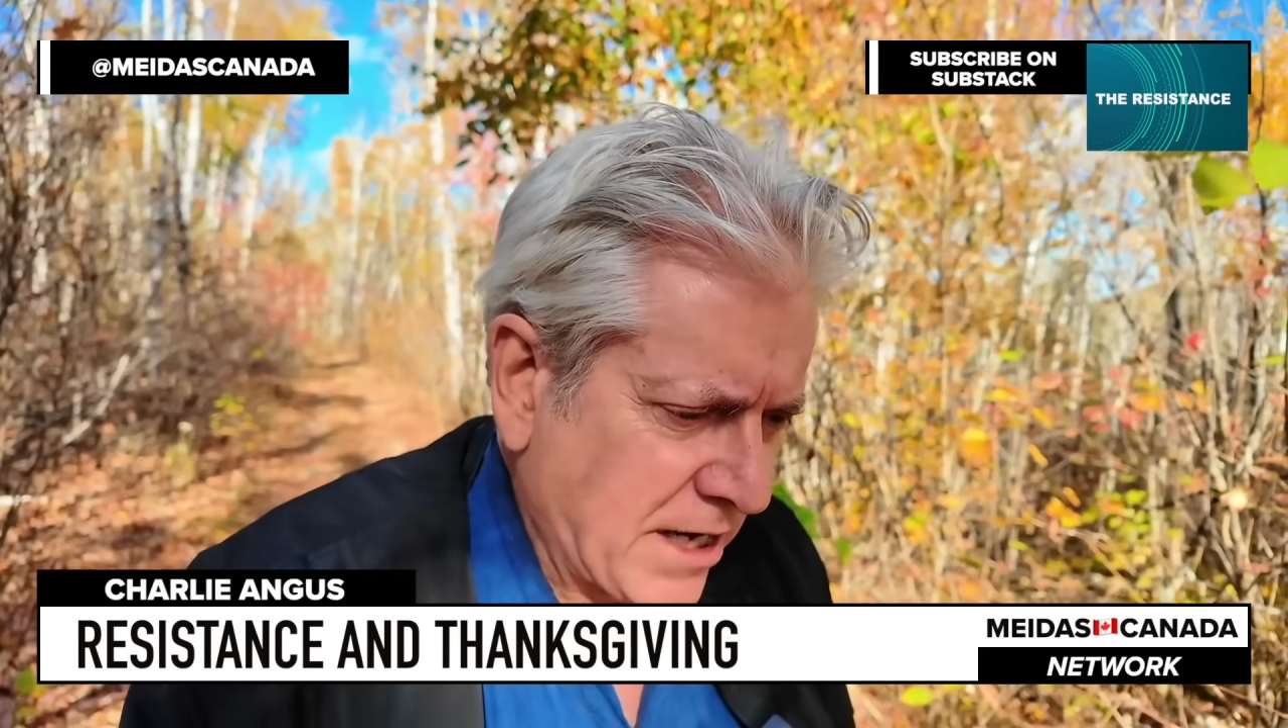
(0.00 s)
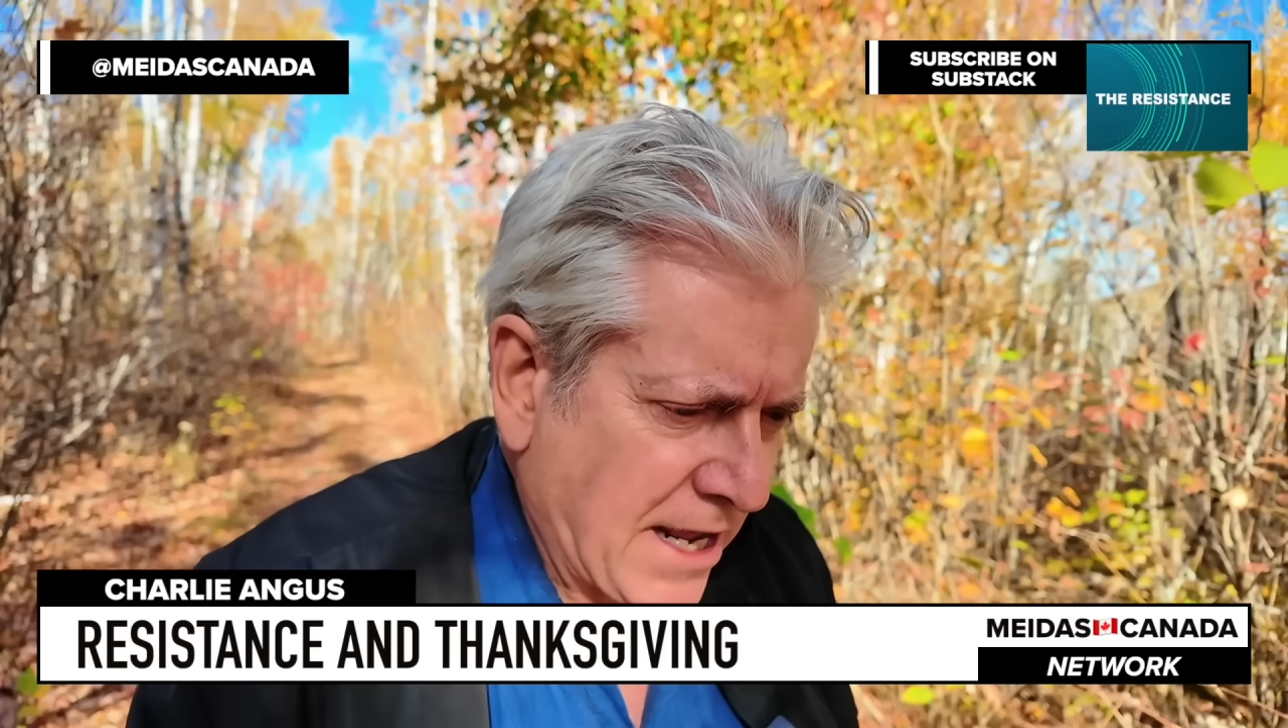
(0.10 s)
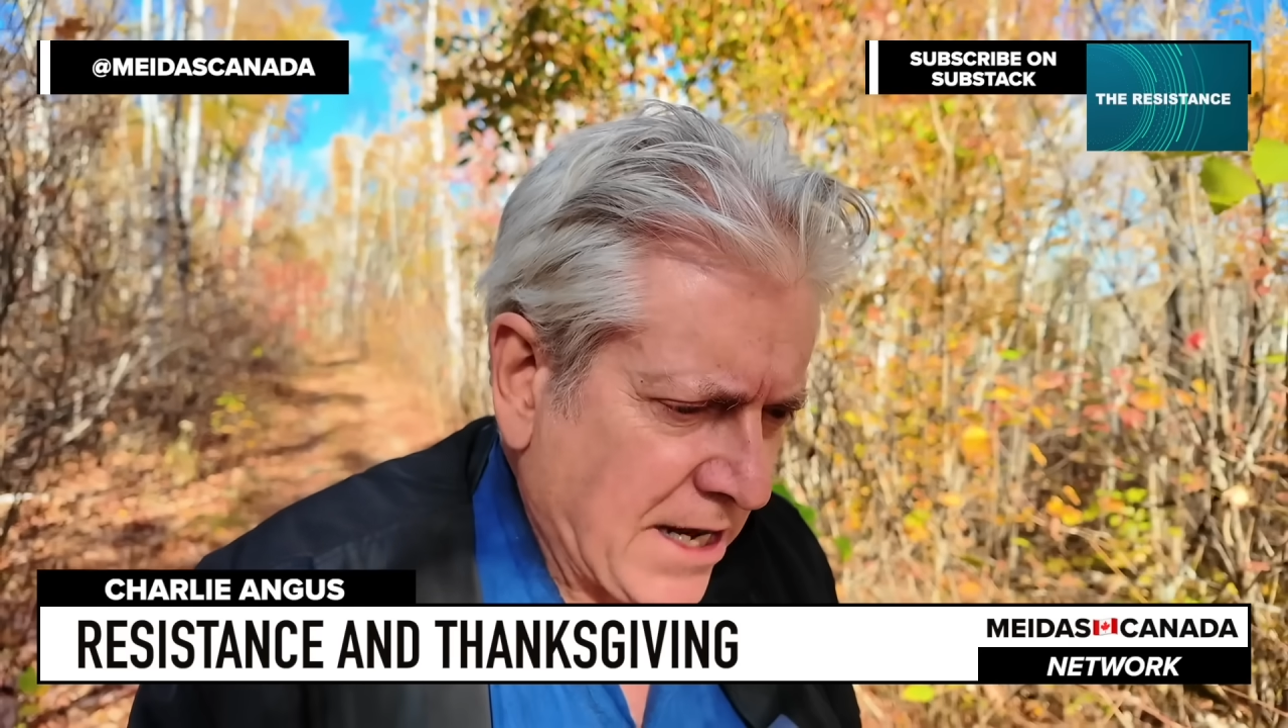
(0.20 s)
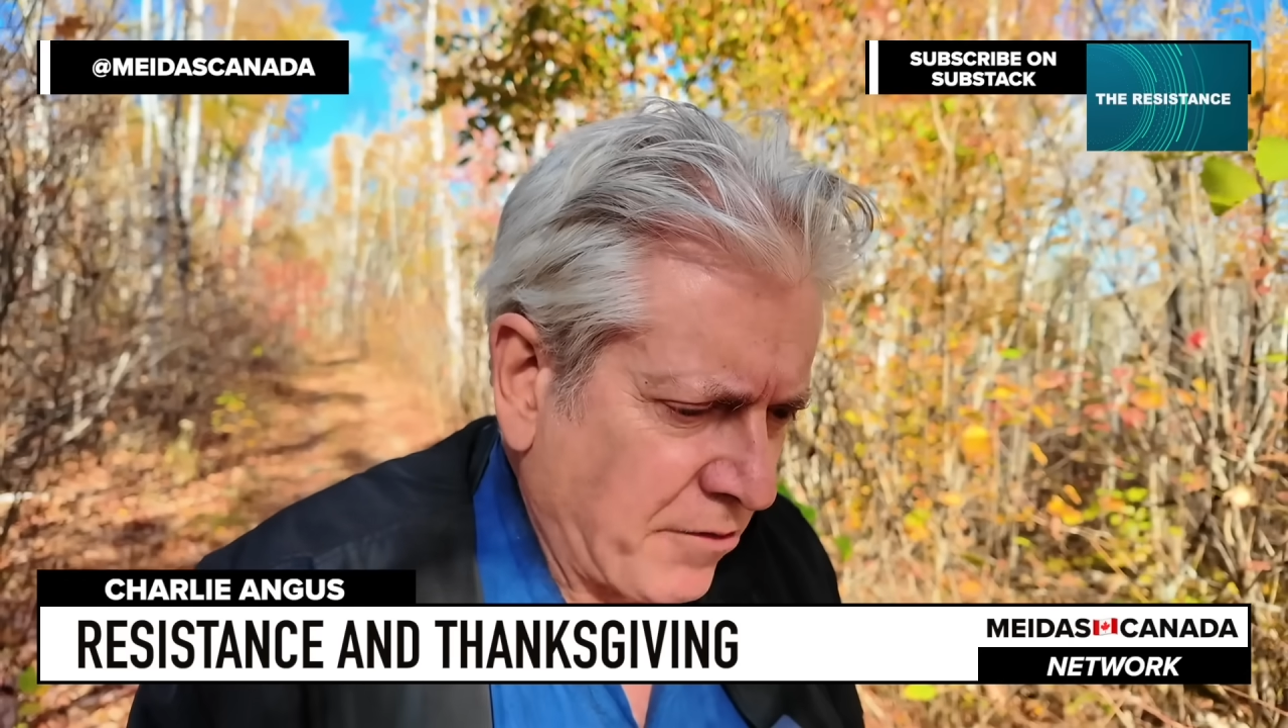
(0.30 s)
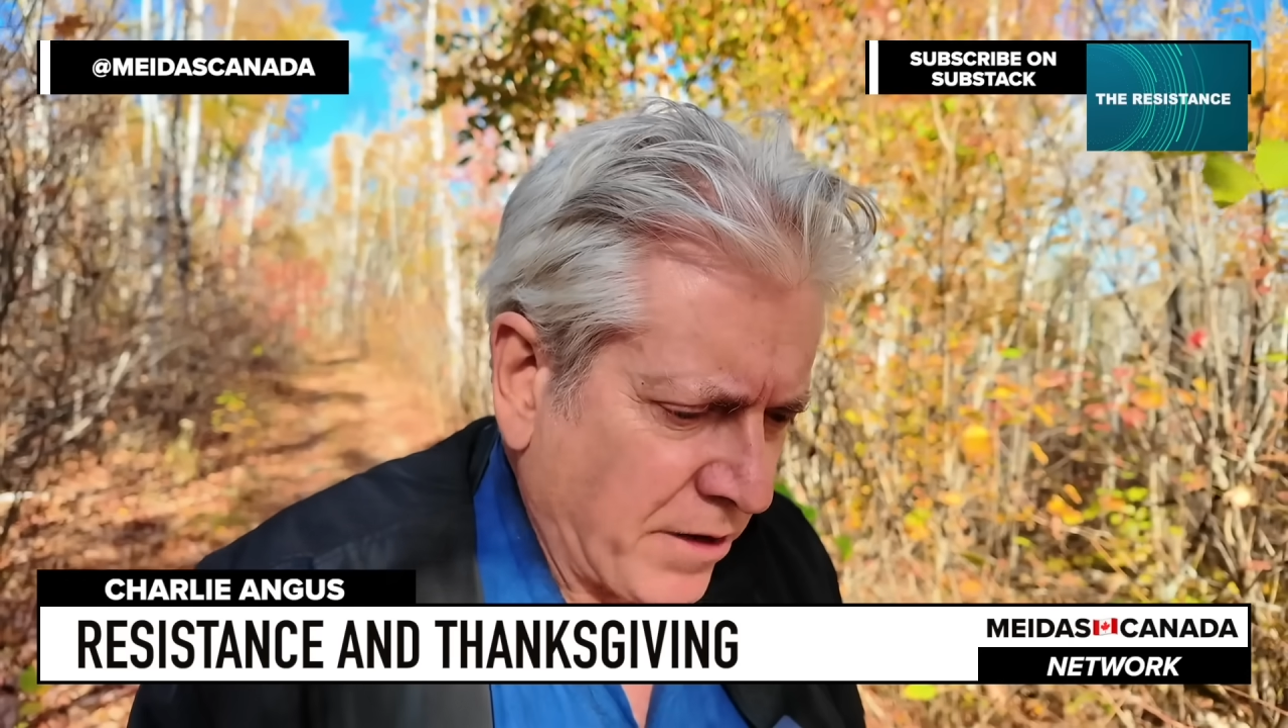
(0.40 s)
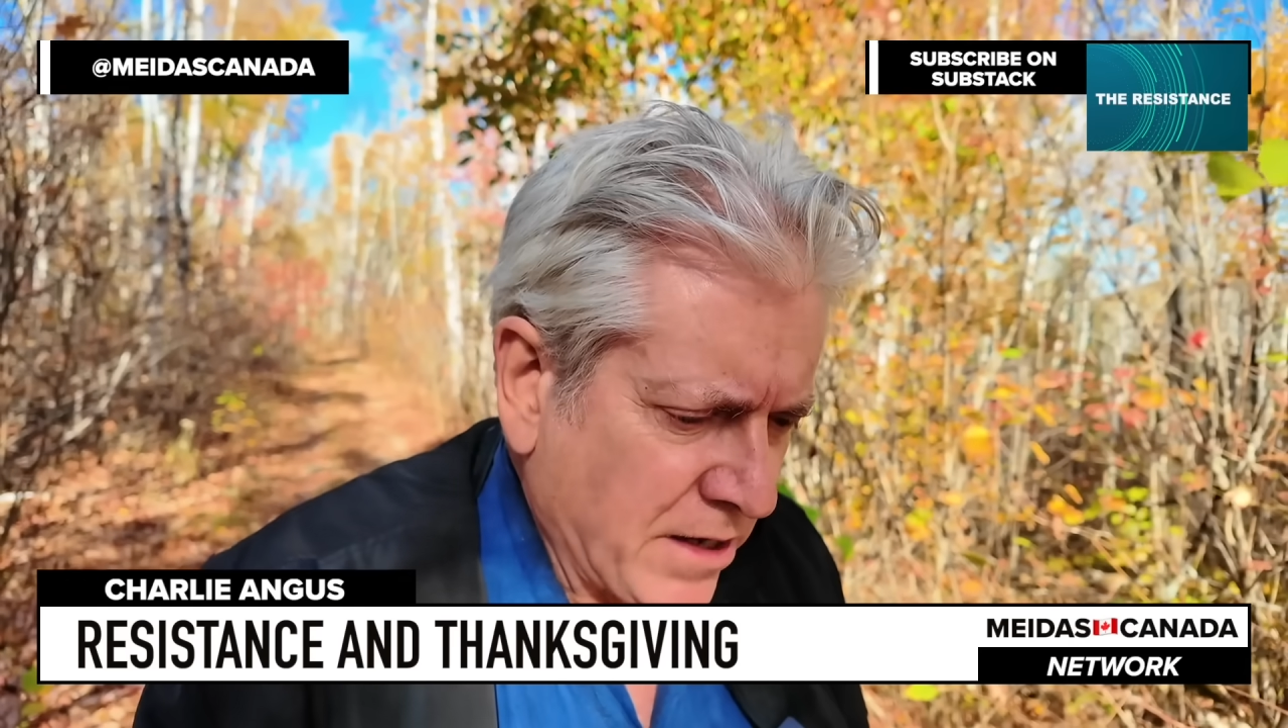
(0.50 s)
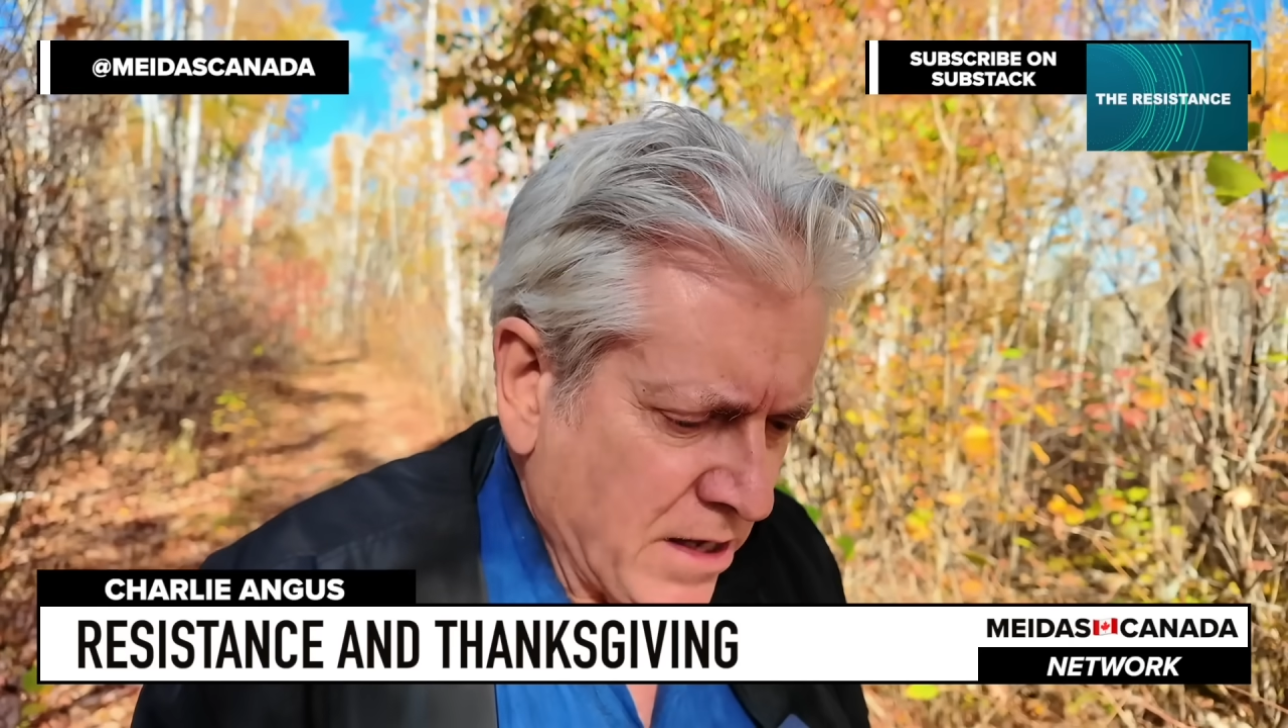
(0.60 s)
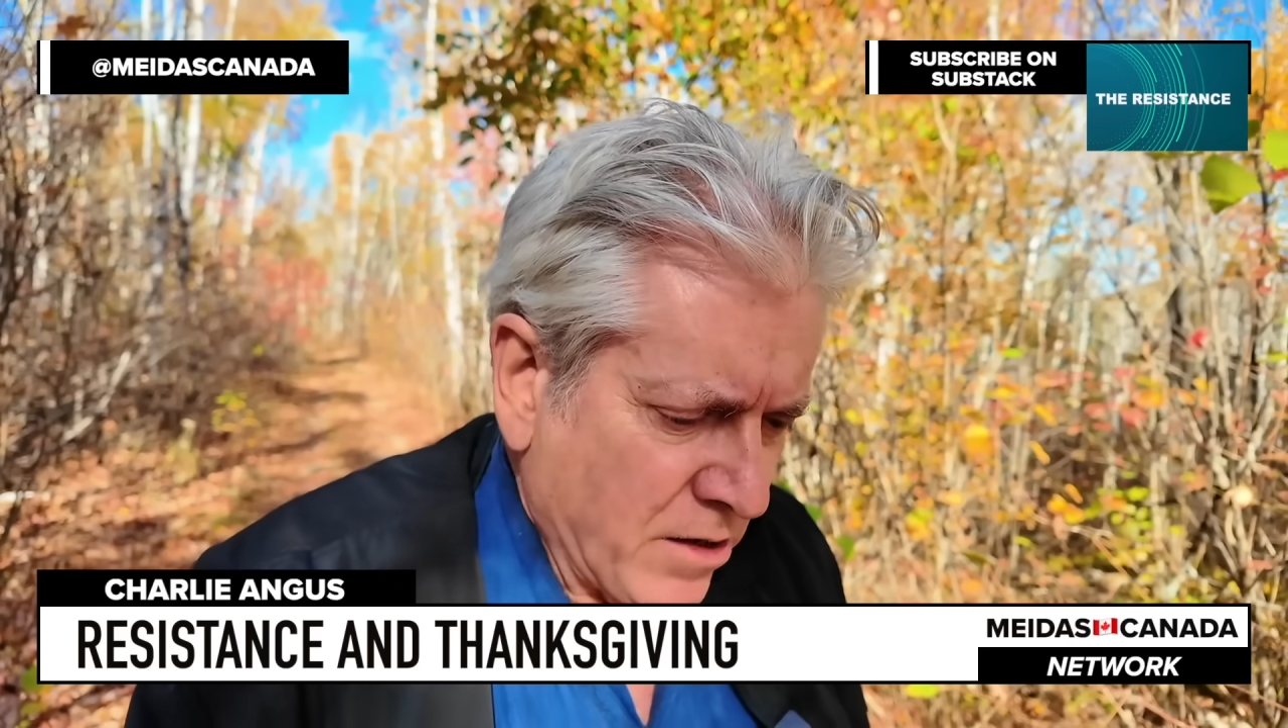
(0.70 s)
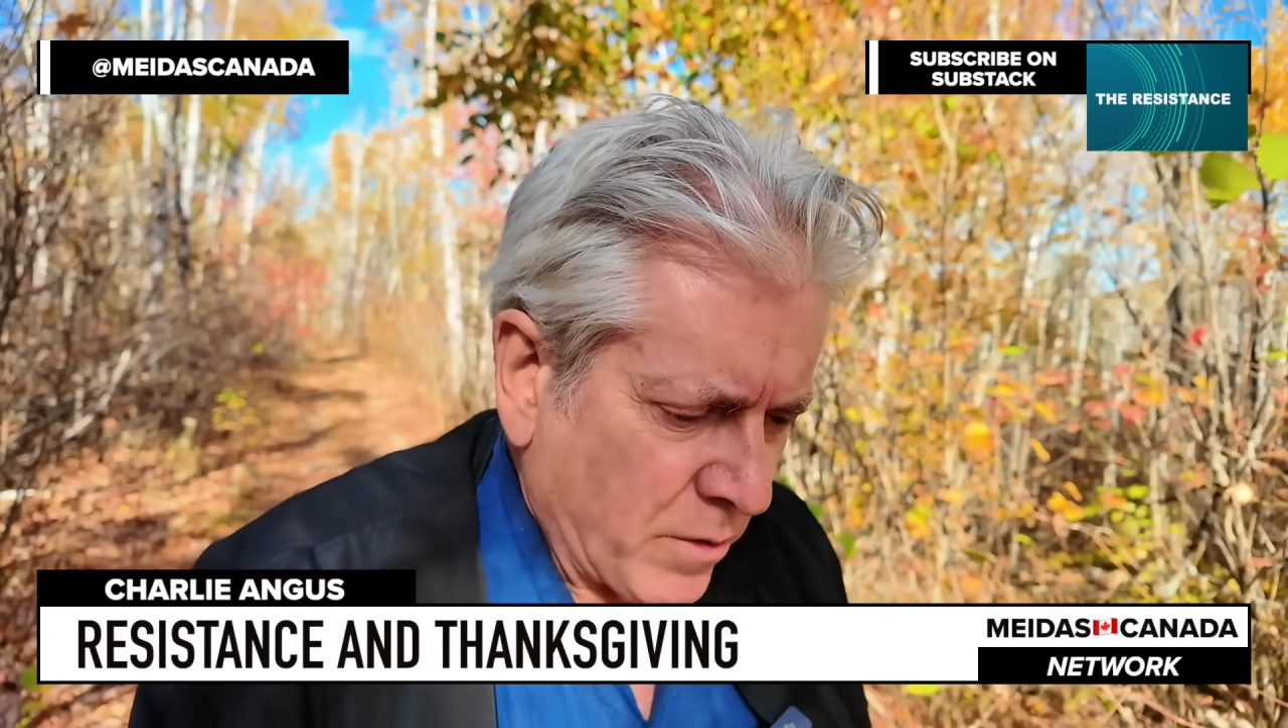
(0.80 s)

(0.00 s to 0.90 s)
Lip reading: and angry.